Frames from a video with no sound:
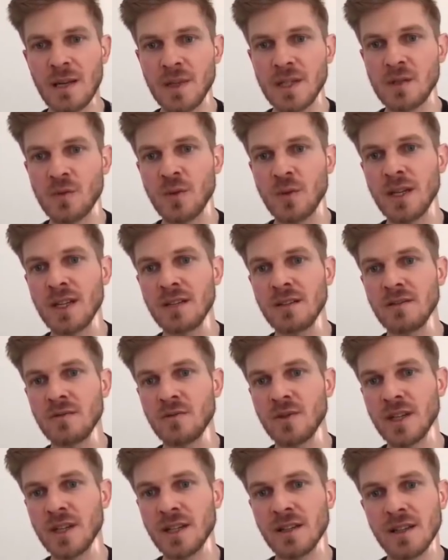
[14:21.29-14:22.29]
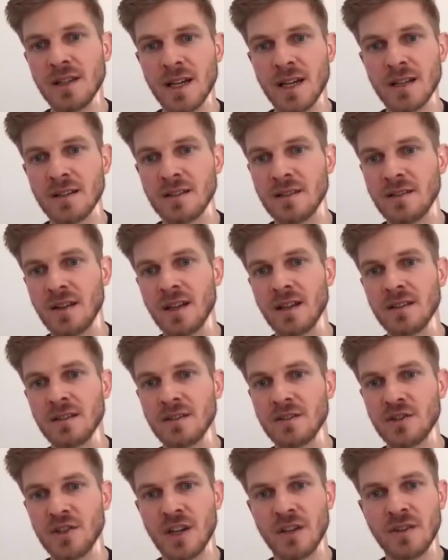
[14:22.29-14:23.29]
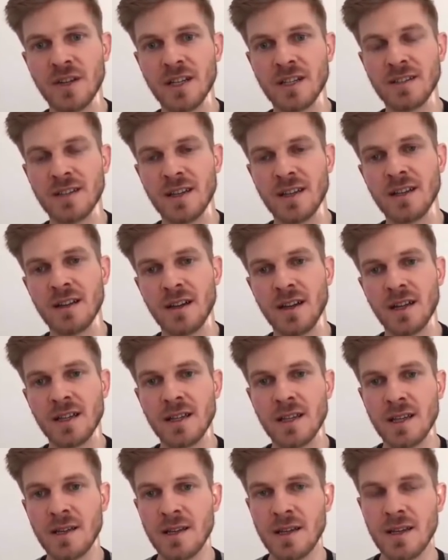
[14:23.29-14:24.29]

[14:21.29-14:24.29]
between real and generated data, and